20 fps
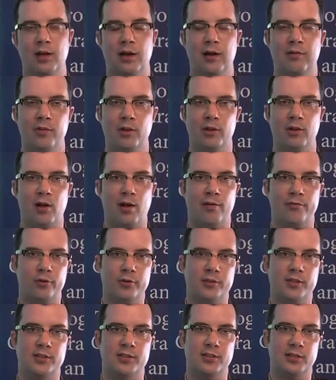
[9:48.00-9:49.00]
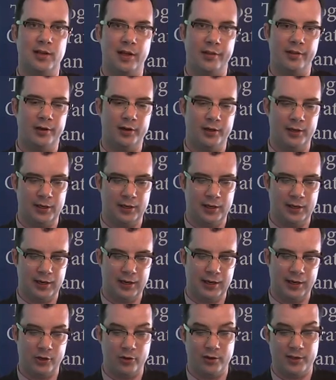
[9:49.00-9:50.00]
of the law versus another.
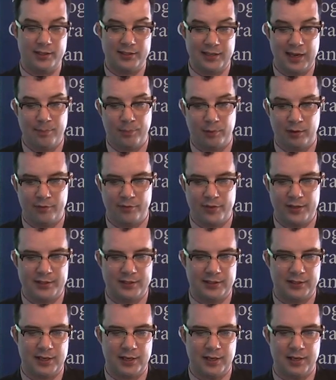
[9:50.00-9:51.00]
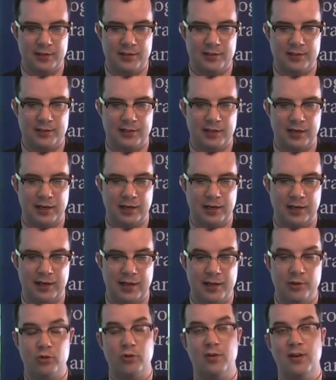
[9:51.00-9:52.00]
A good example of this is uh,
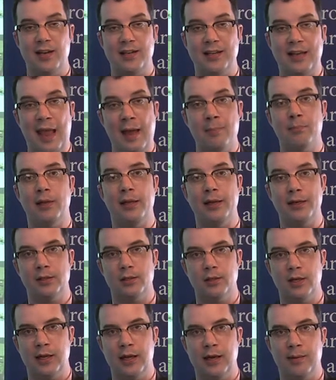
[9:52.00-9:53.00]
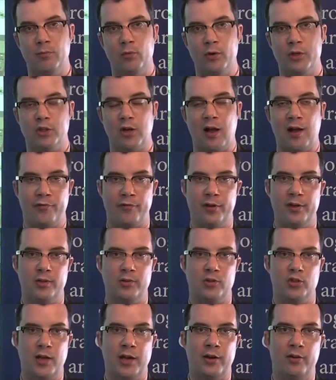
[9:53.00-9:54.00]
internet gambling, um, which often
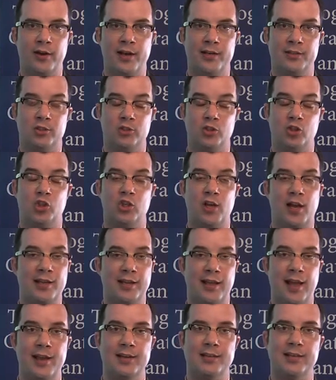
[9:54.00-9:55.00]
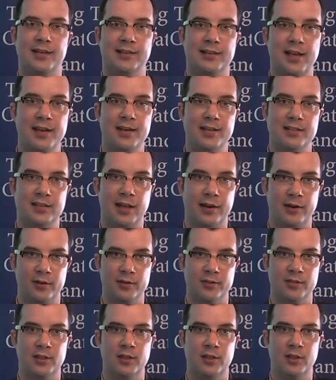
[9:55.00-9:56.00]
generates gigantic data
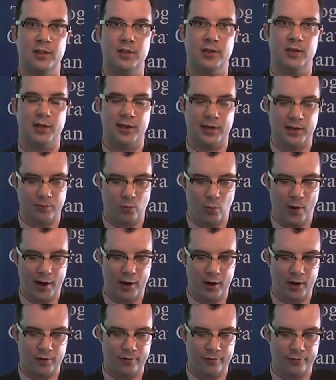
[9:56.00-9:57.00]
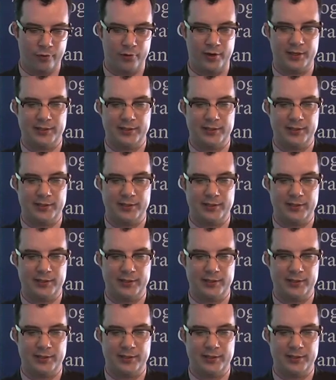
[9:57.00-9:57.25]
centers uh, where, for